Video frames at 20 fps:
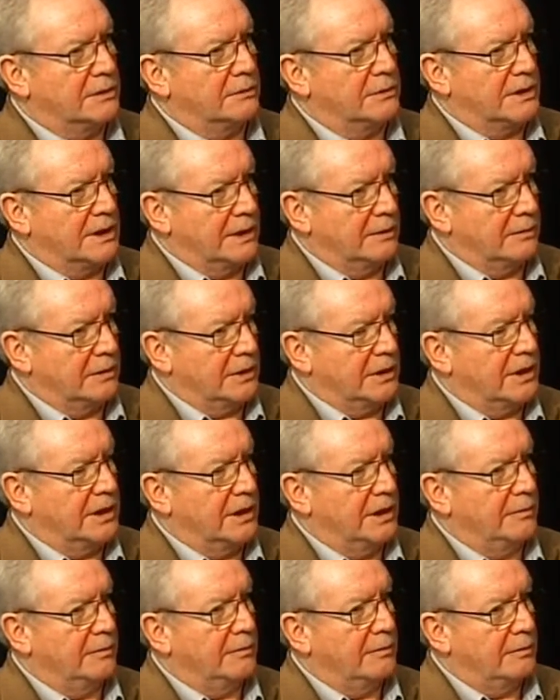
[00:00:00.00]
she was able to
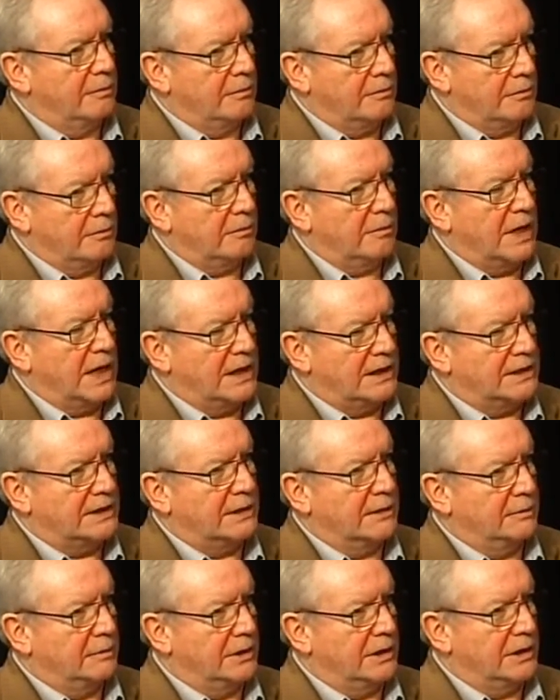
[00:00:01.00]
keep my
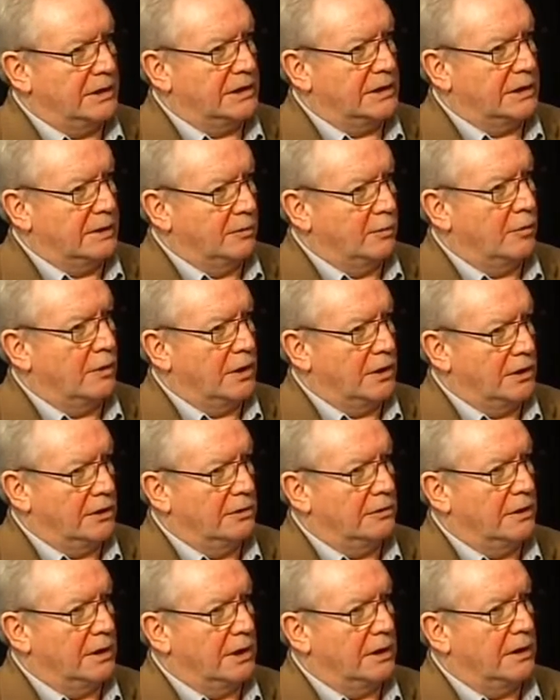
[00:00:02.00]
siblings in one
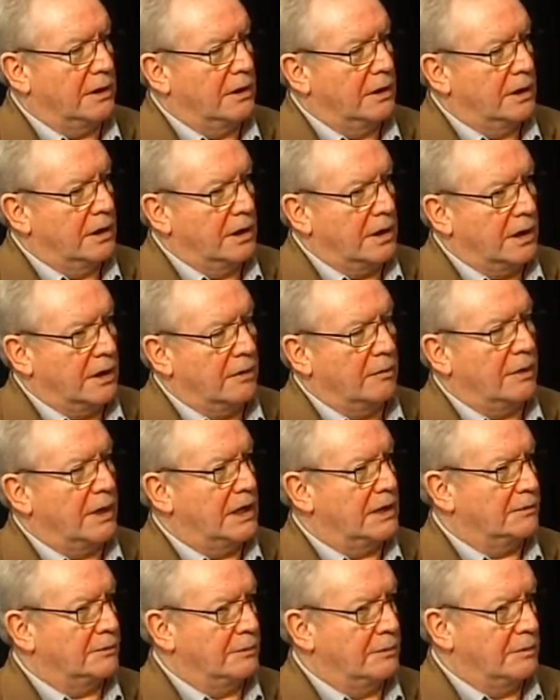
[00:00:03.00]
unit.
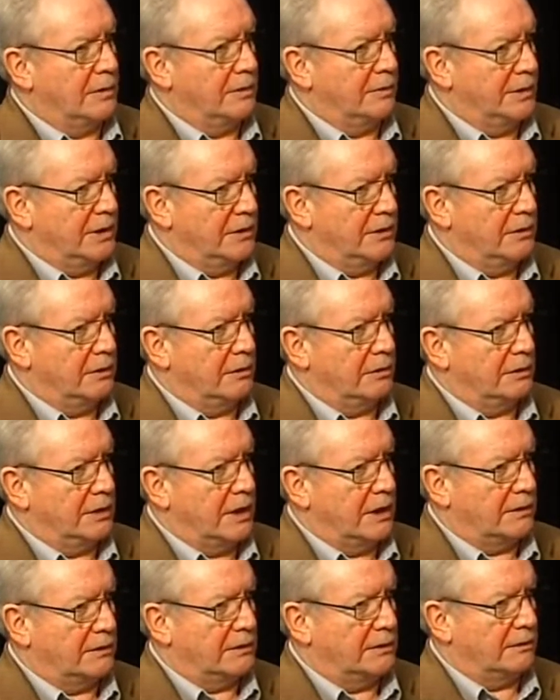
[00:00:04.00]
Otherwise, we would have been
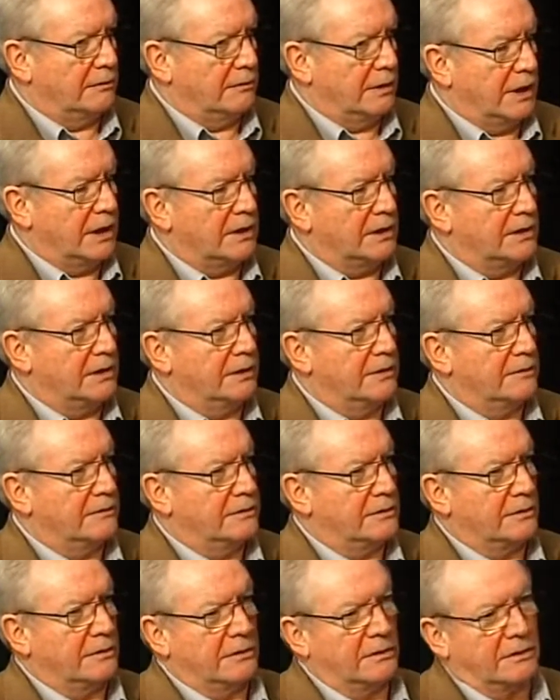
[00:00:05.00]
doled out to
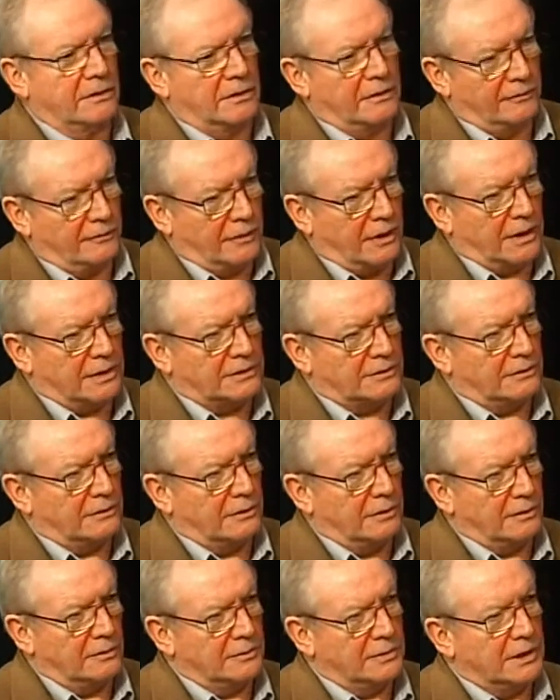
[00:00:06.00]
relatives or foster
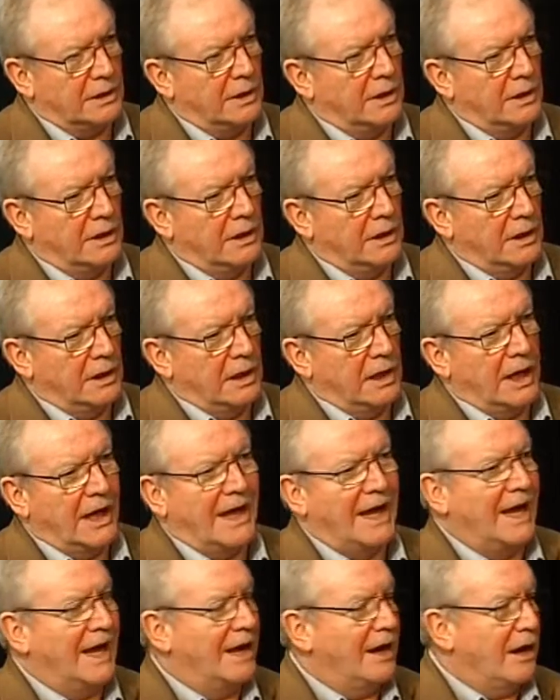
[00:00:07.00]
homes.
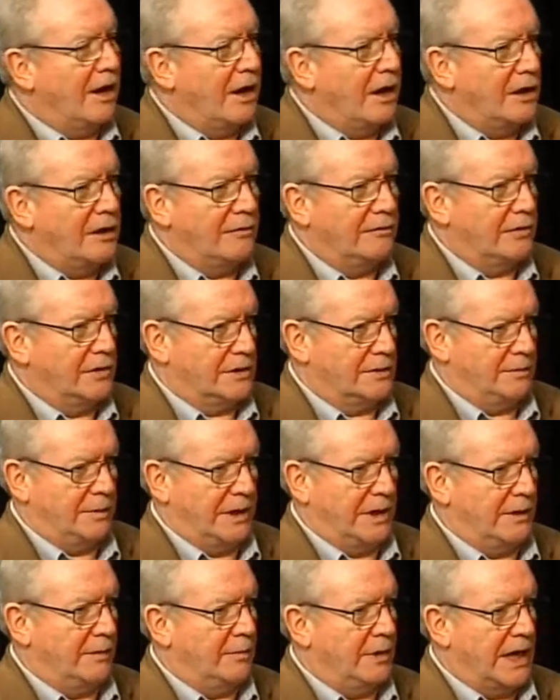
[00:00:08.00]
And all of us
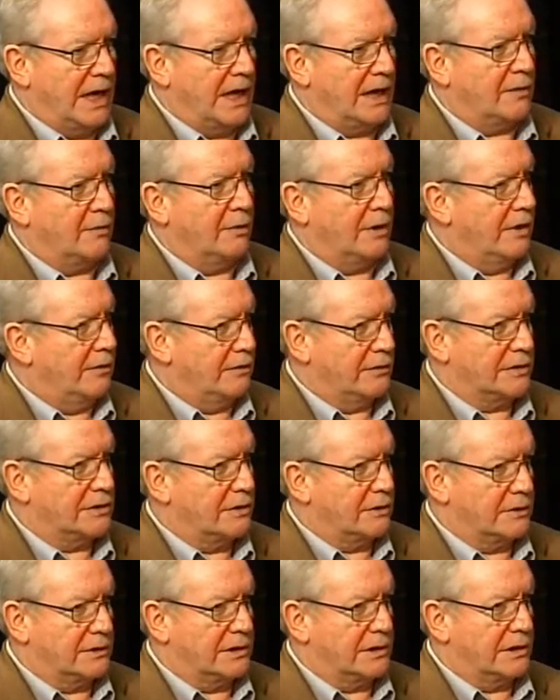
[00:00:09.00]
paid back whatever
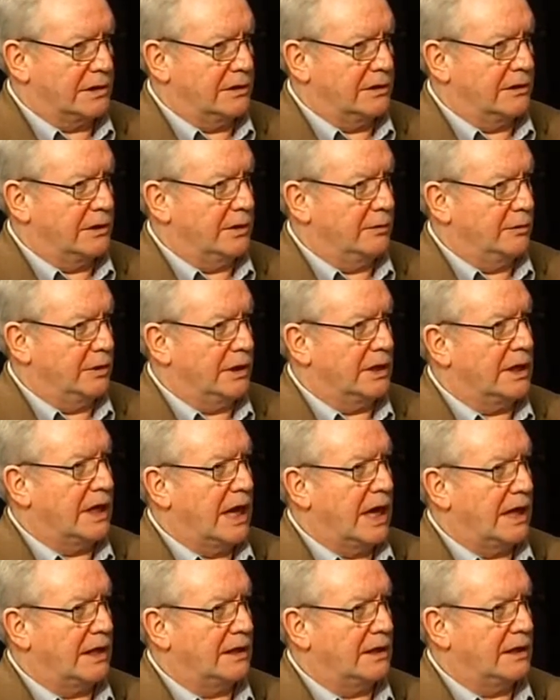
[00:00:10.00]
Social Security we
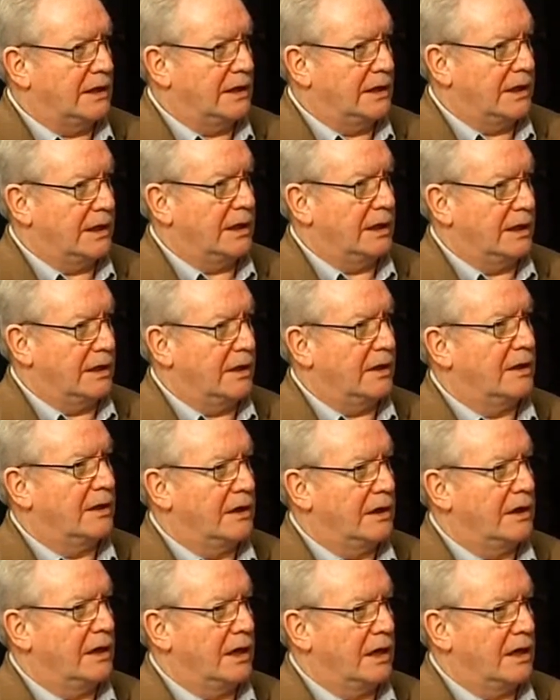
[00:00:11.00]
got, yes, to get a
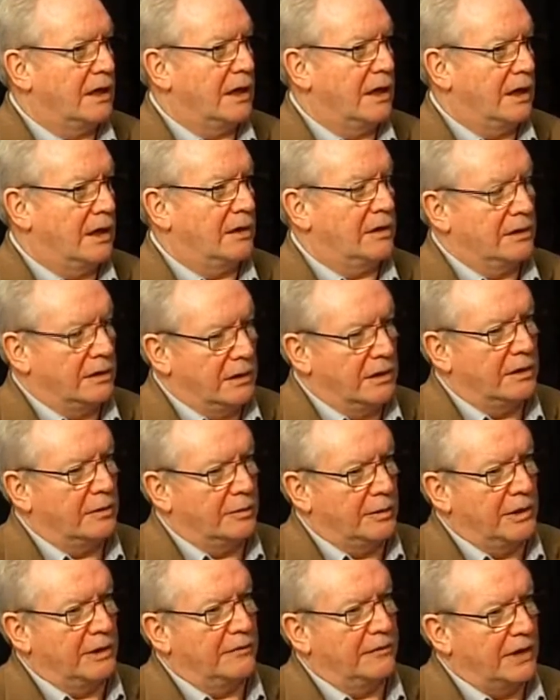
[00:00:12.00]

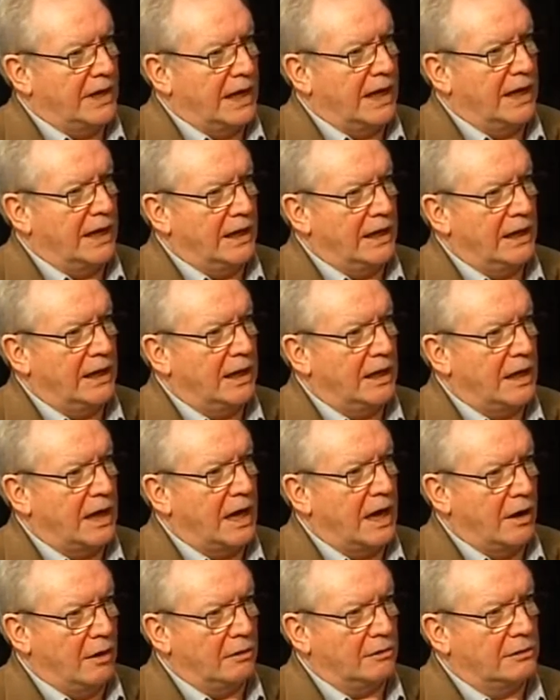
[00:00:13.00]
little bit of a hand
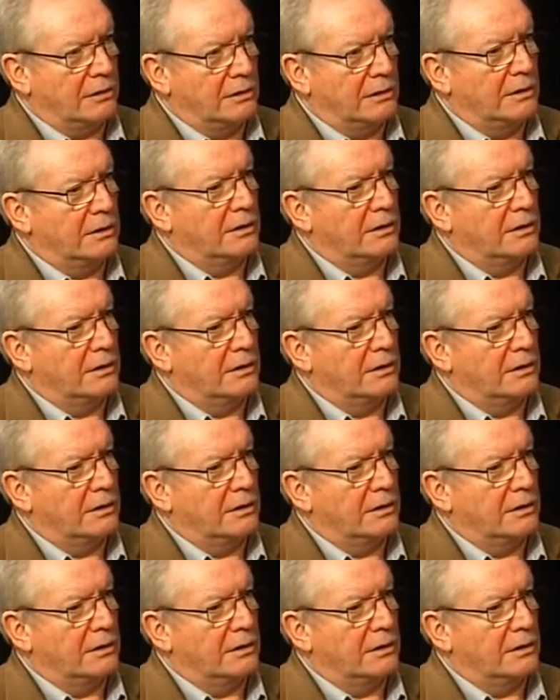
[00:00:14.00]
out,